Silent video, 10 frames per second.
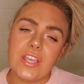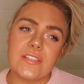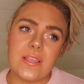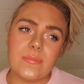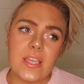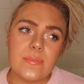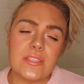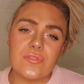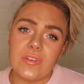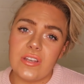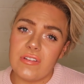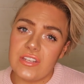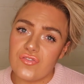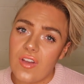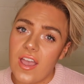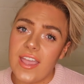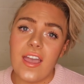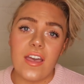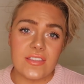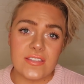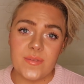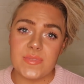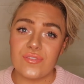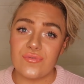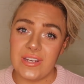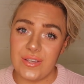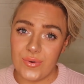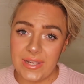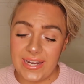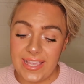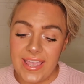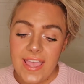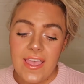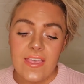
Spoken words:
Sometimes it's really, really dry. Other times it's really oily.